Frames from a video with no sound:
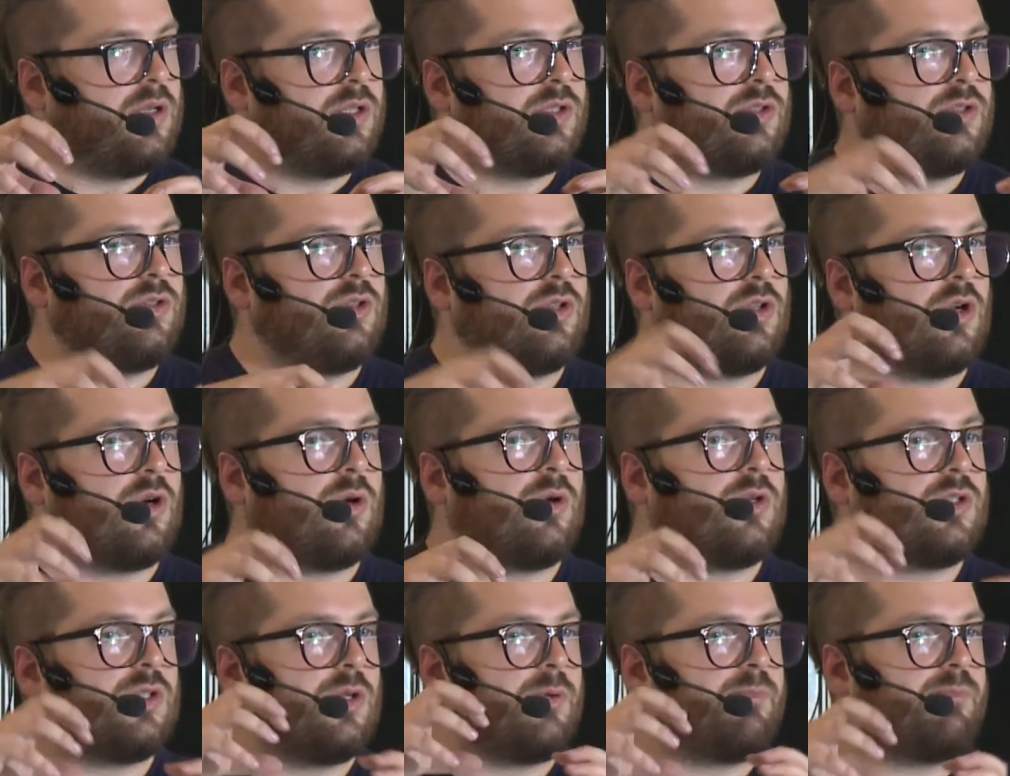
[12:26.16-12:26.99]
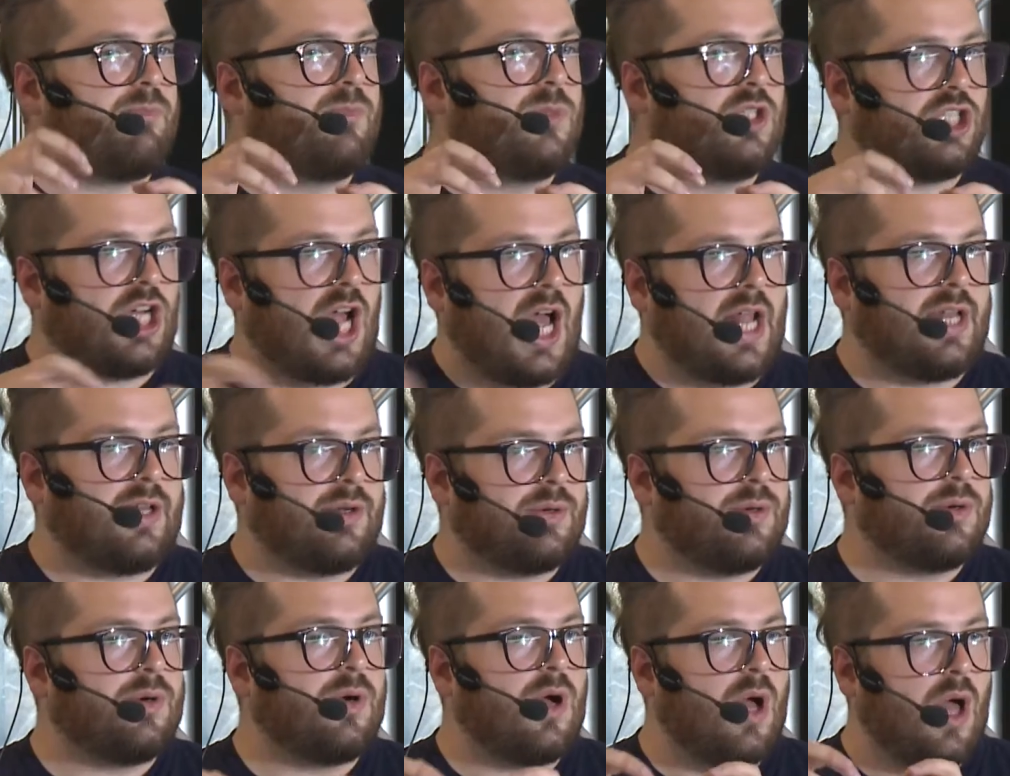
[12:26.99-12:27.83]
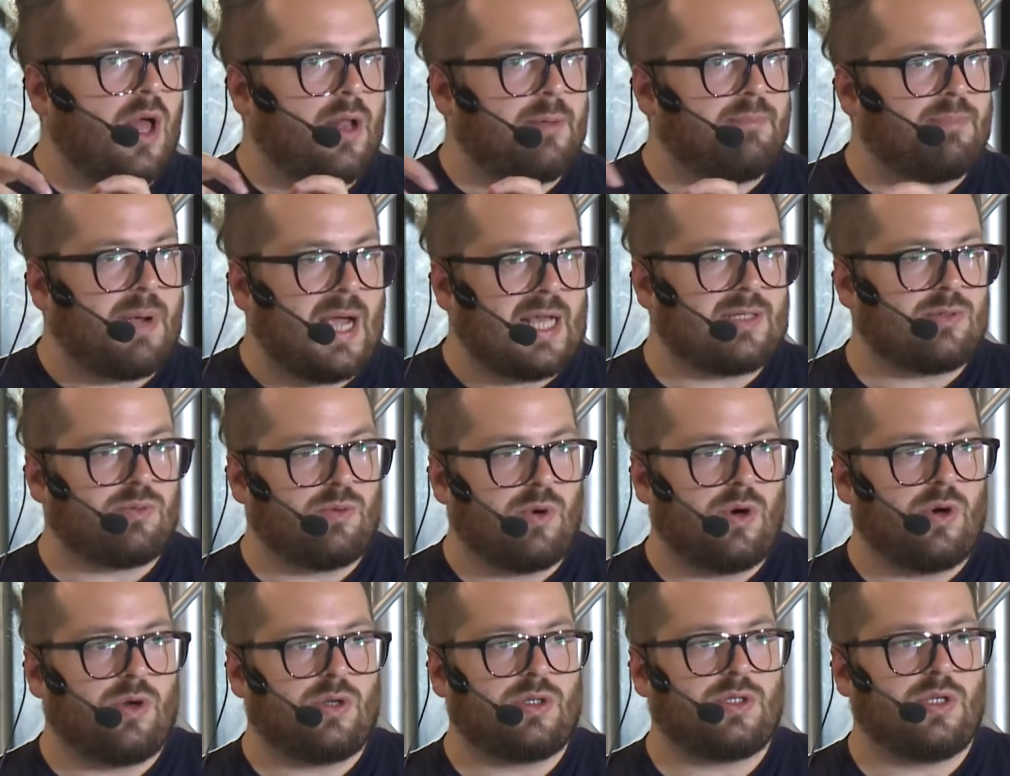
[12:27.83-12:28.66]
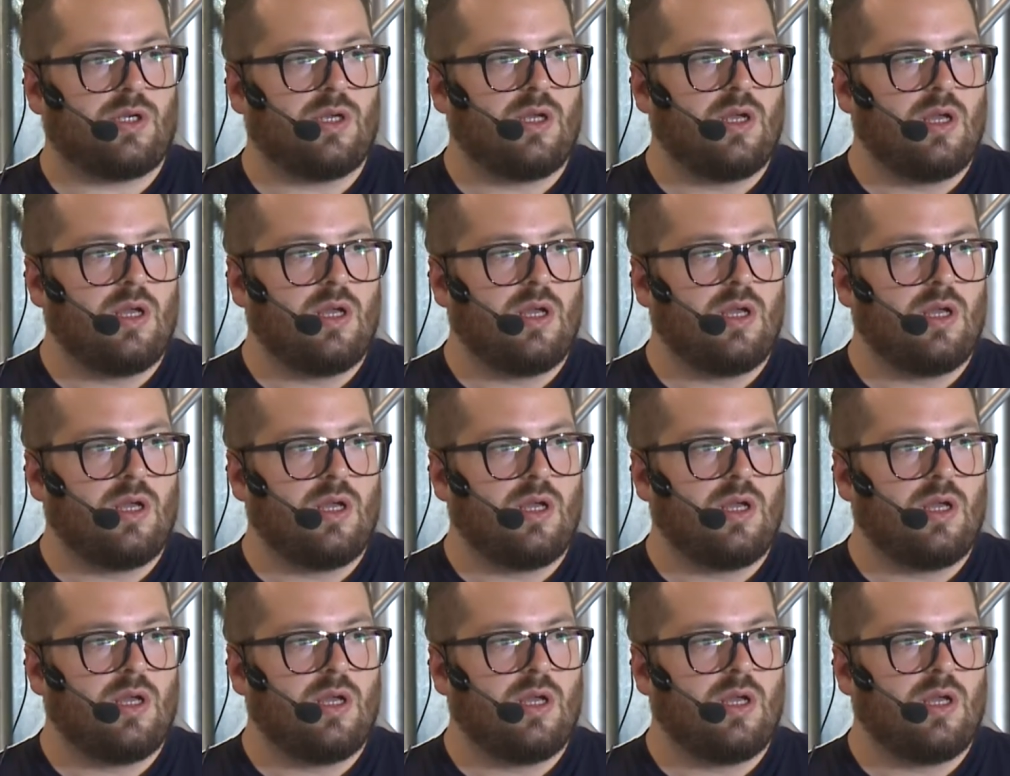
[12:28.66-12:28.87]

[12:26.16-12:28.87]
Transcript: the shadow and password